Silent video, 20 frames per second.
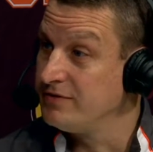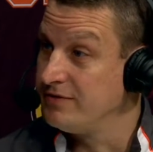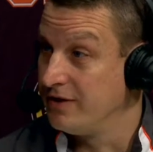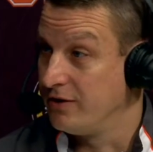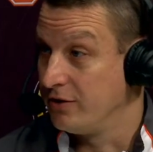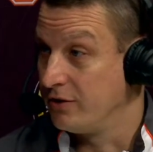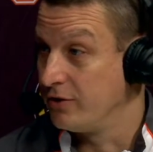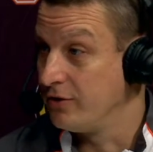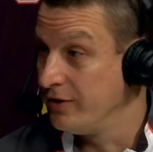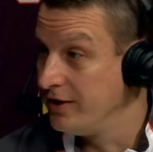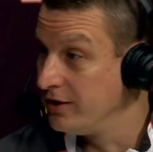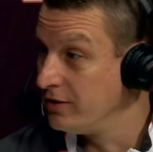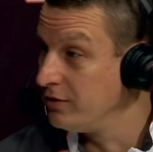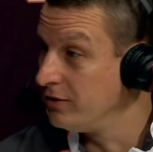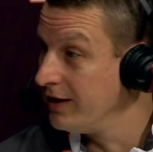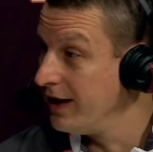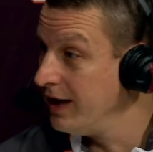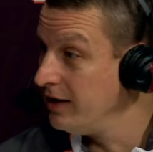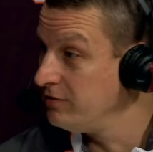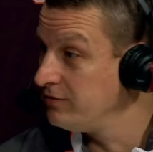that are critical
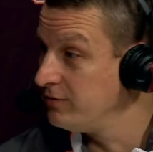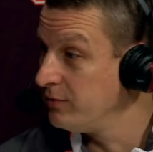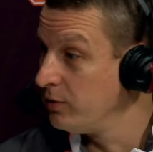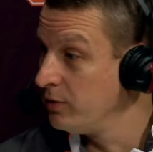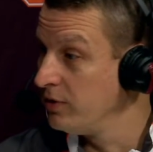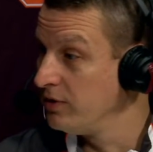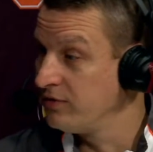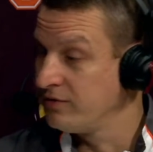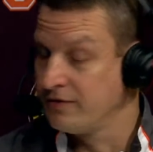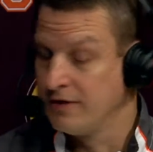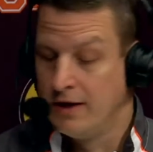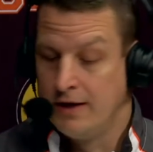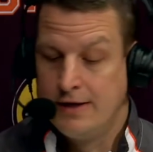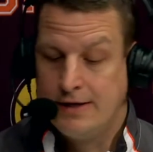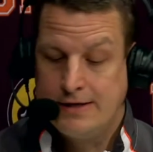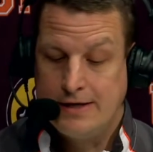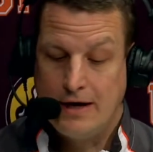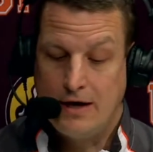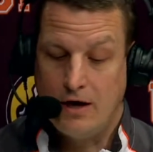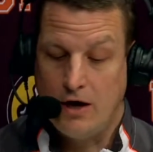games for us,
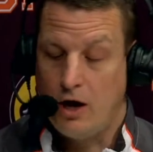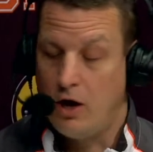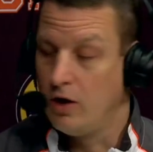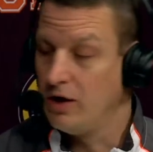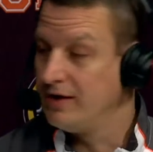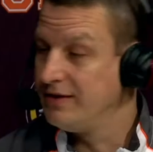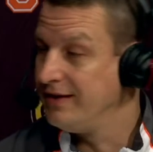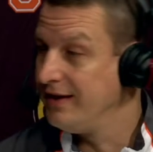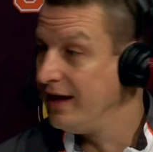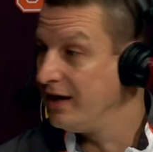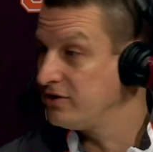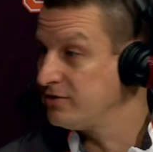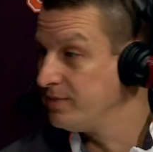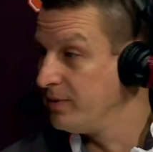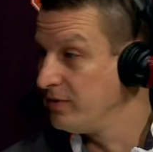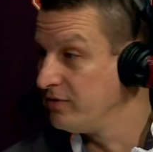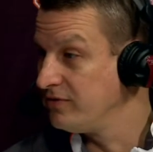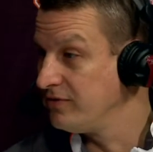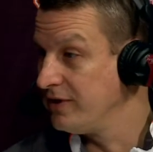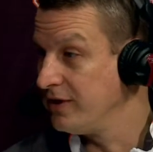uh, all at the
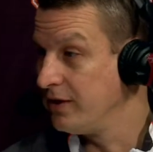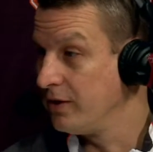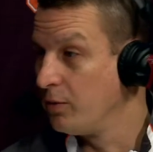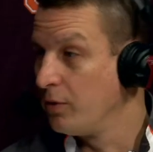Expo Center.